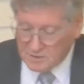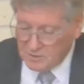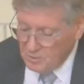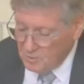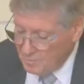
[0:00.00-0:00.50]

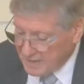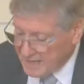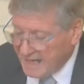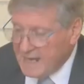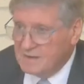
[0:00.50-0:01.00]
to
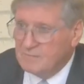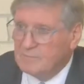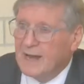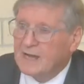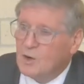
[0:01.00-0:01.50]
begin
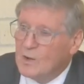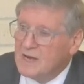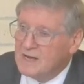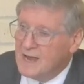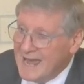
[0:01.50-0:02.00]
by
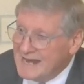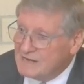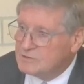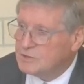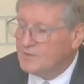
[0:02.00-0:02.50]
going
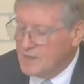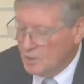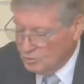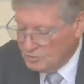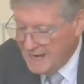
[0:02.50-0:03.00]
into the
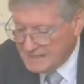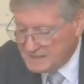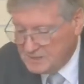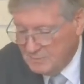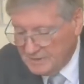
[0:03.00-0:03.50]
Old
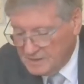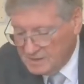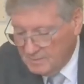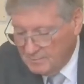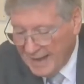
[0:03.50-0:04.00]
Testament,
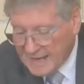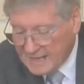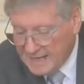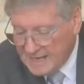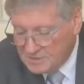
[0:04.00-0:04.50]
back
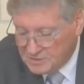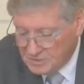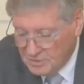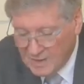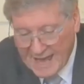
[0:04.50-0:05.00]

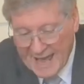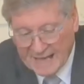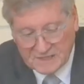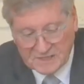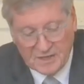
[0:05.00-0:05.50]
into
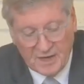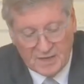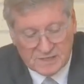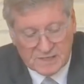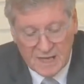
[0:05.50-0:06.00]

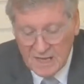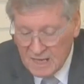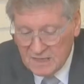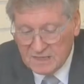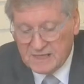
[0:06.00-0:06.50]
Exodus
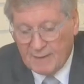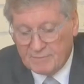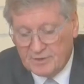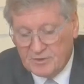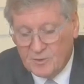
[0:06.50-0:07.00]

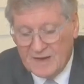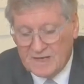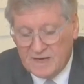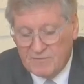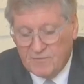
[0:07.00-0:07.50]
chapter
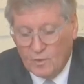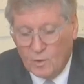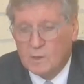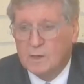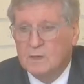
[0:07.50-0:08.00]

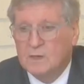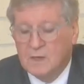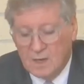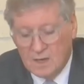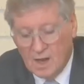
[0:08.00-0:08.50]
24.
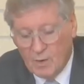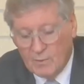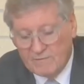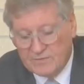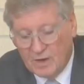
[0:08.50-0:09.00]
Now,
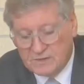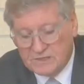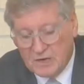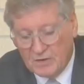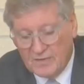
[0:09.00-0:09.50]
we've
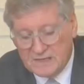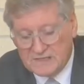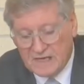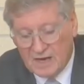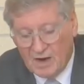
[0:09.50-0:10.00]
touched on
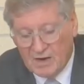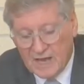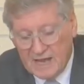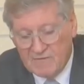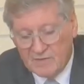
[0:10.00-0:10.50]
this in our
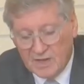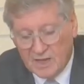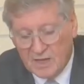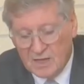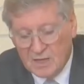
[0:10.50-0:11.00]

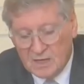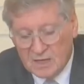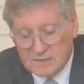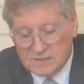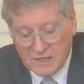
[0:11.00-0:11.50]
evening
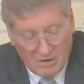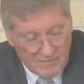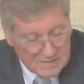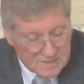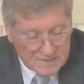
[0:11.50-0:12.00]

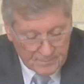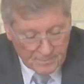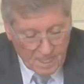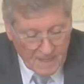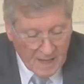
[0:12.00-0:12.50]
service
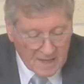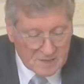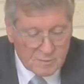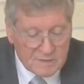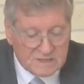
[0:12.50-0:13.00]

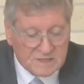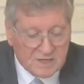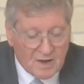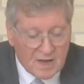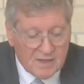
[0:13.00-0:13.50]
as we
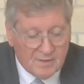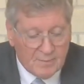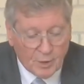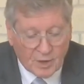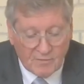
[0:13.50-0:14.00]
study the
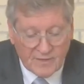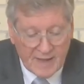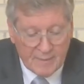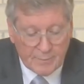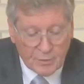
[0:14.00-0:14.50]
book of
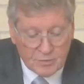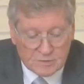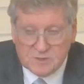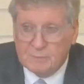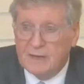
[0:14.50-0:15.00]

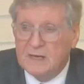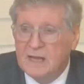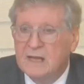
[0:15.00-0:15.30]
Hebrews, but